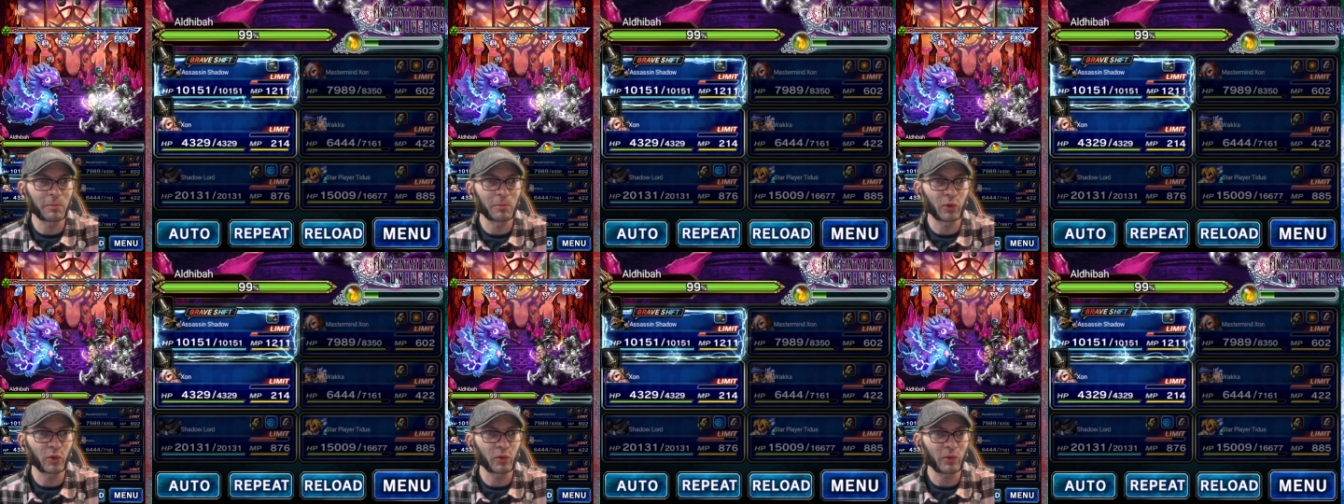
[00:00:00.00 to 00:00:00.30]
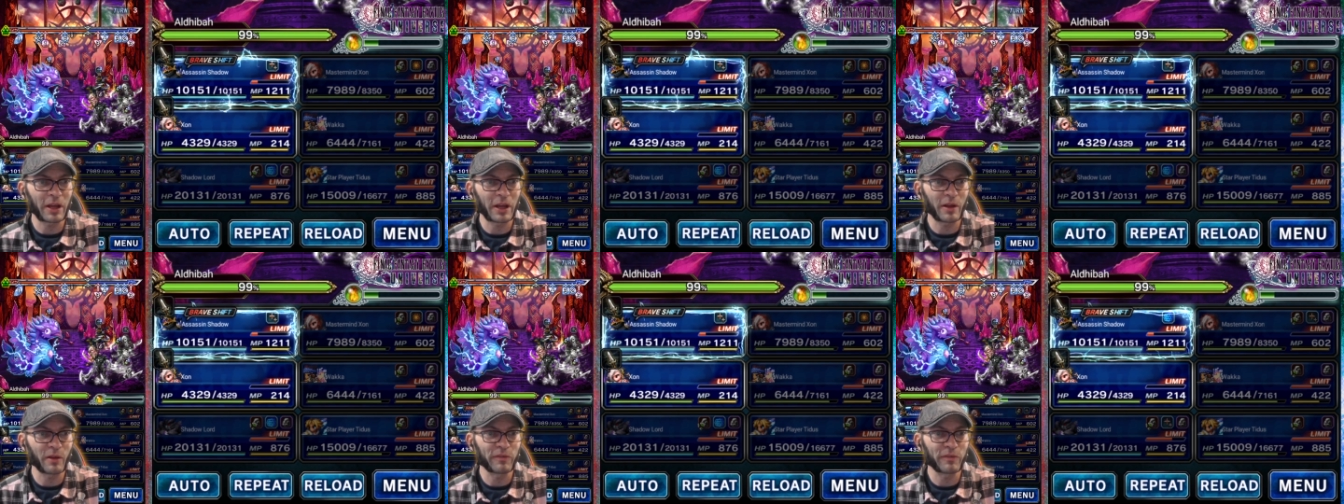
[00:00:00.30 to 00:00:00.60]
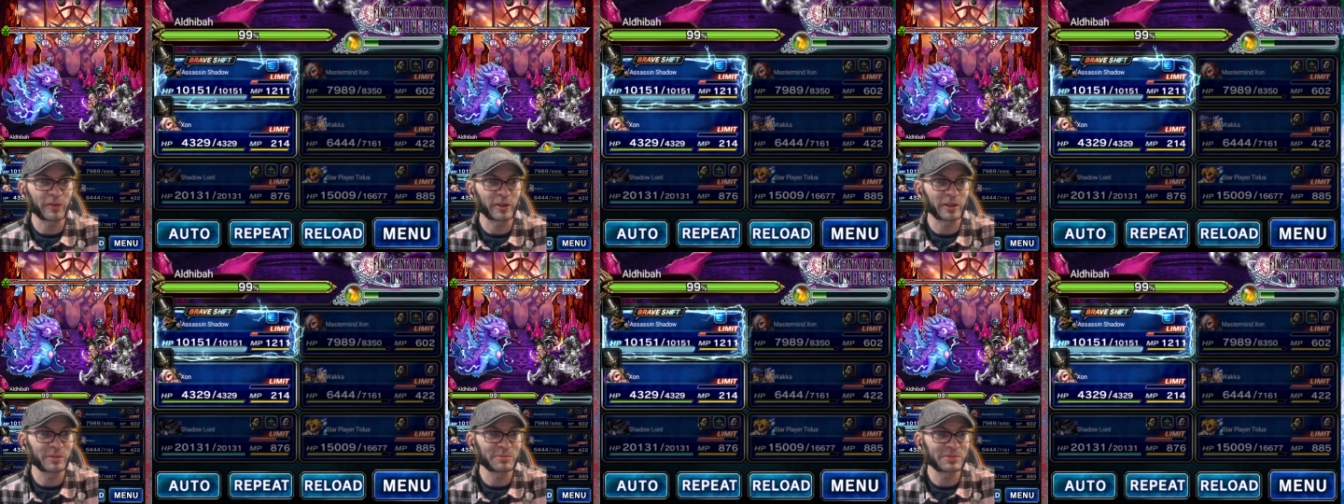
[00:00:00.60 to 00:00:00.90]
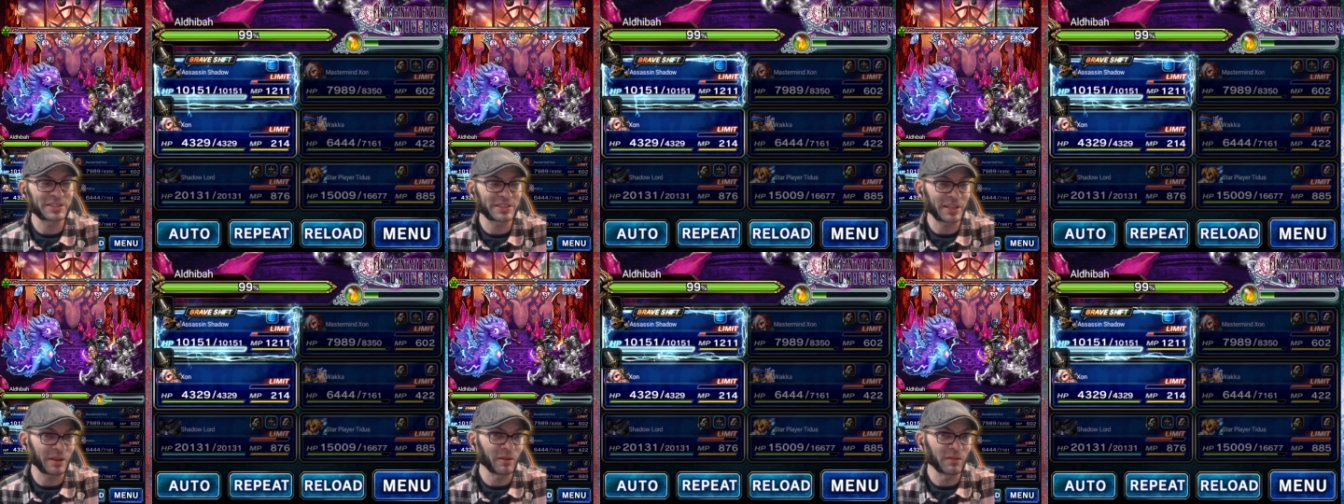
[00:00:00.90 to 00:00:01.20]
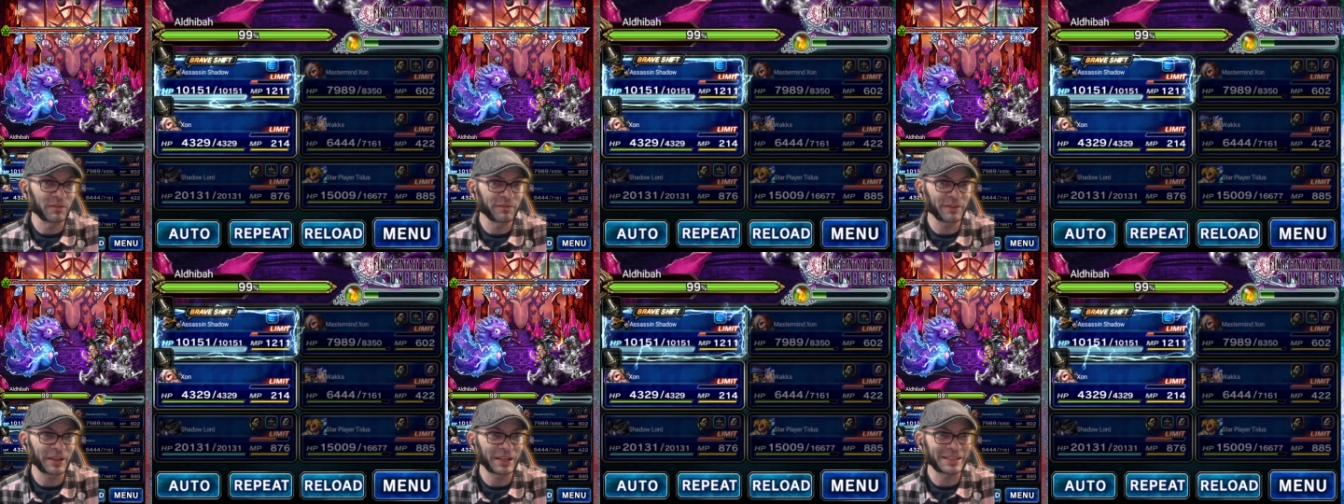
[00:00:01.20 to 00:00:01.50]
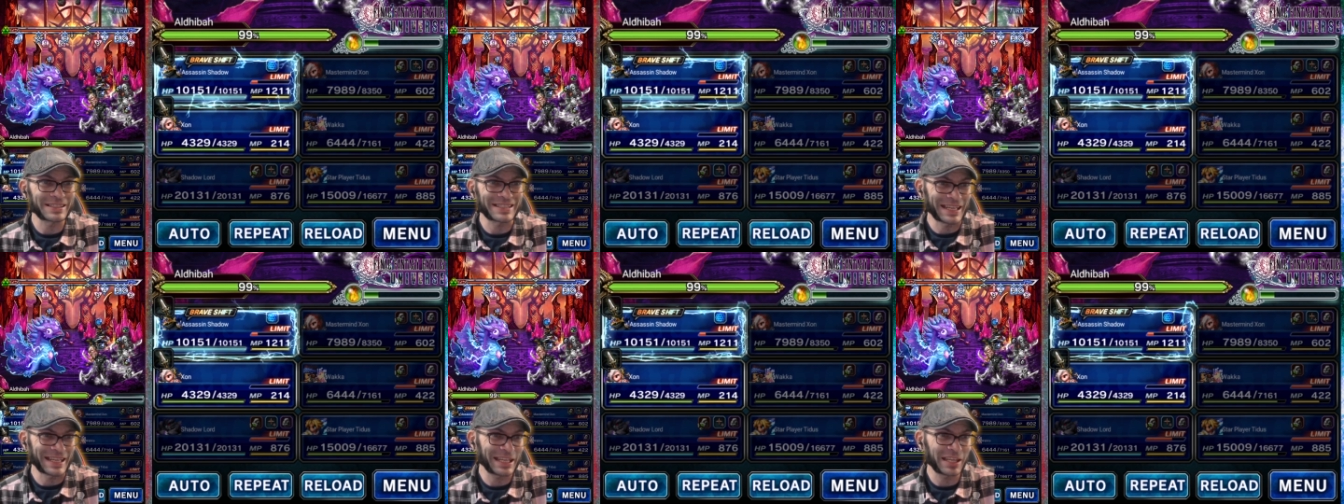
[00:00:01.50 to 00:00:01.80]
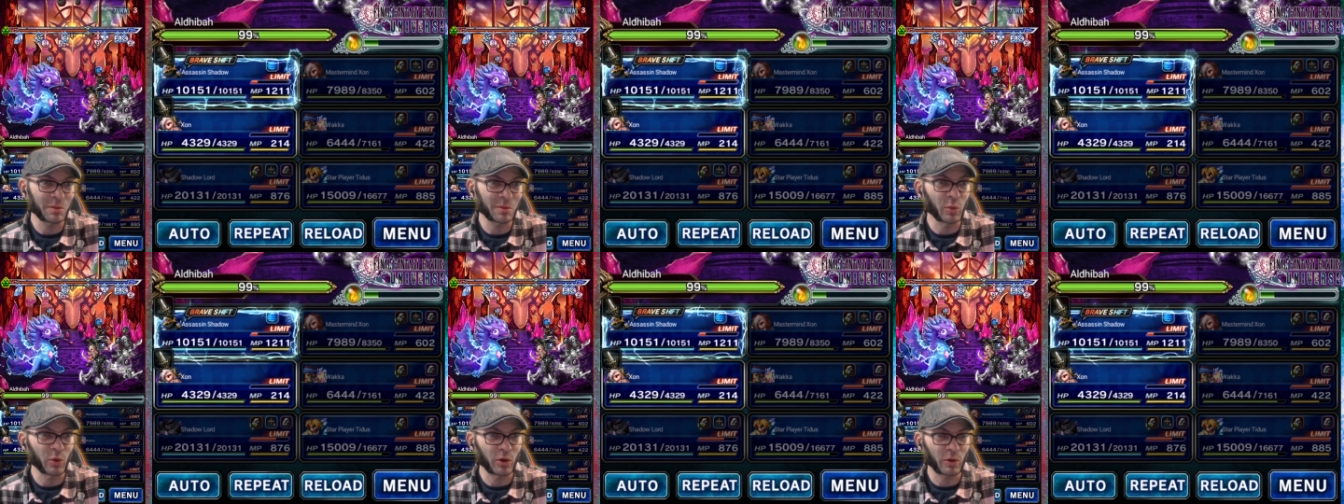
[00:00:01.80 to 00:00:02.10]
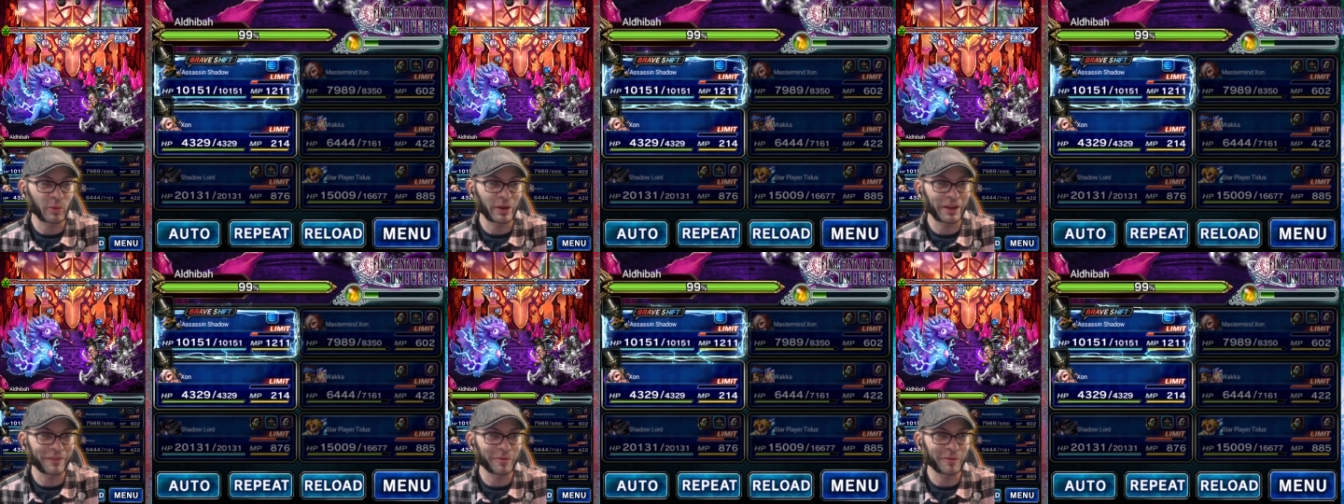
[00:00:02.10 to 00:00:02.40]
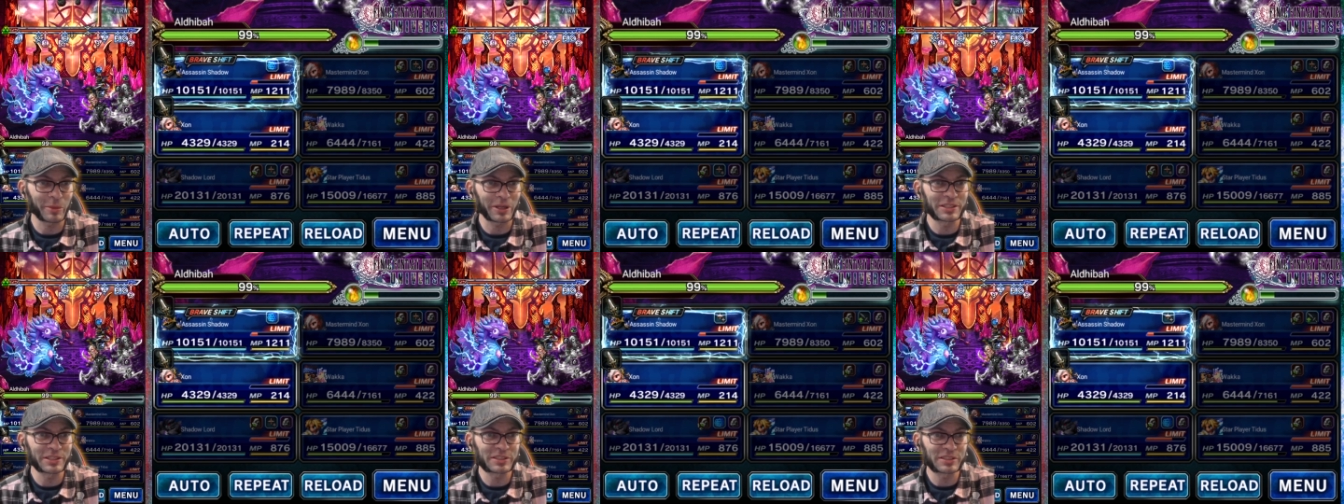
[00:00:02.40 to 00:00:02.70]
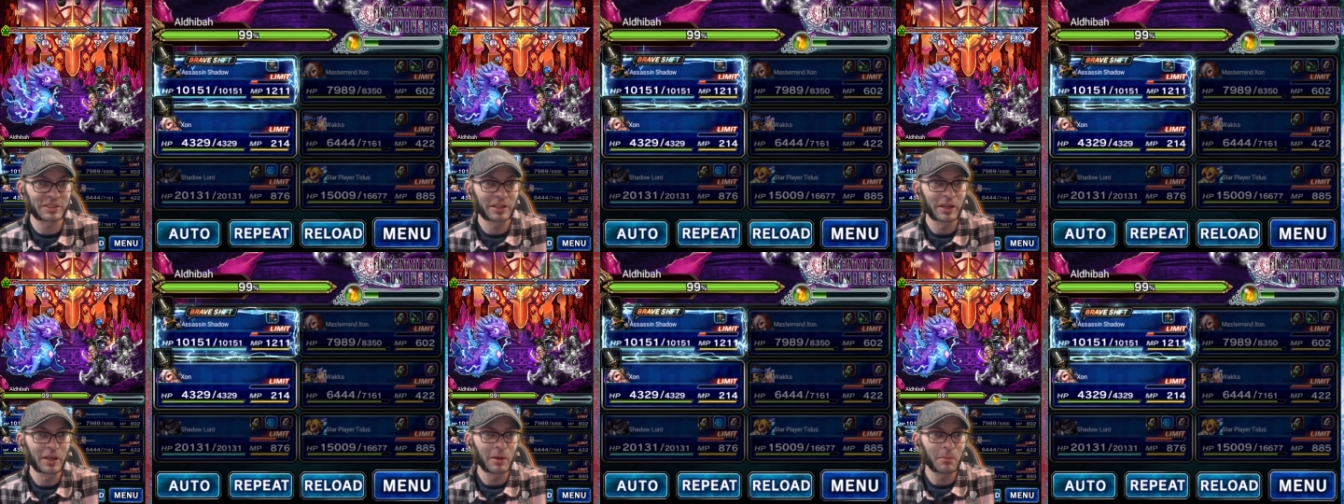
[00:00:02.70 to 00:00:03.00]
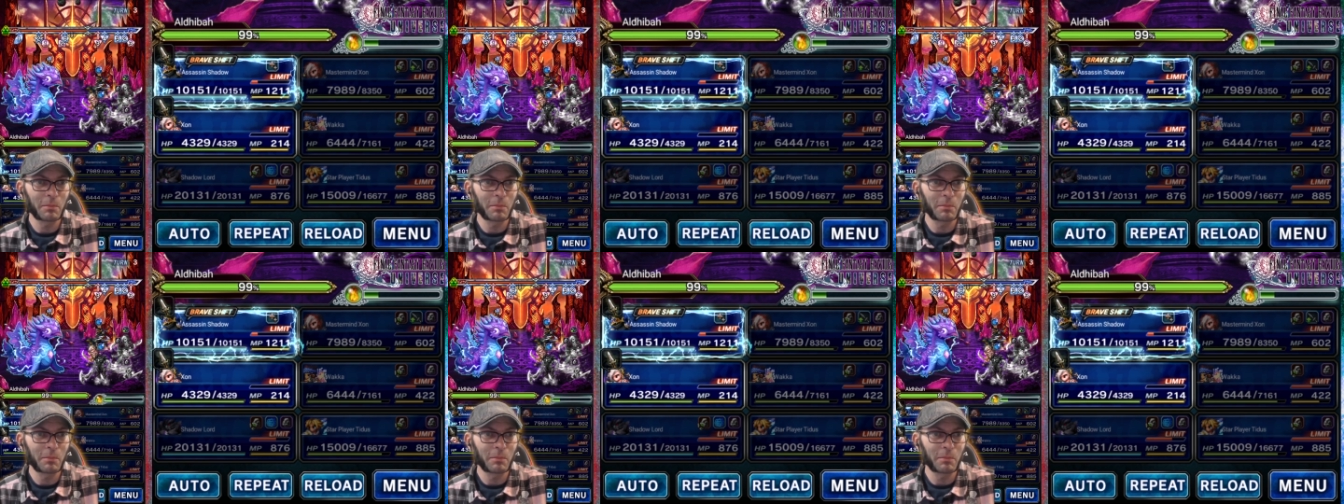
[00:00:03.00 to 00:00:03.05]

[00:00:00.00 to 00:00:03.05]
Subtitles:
morale for himself and taking more away from us,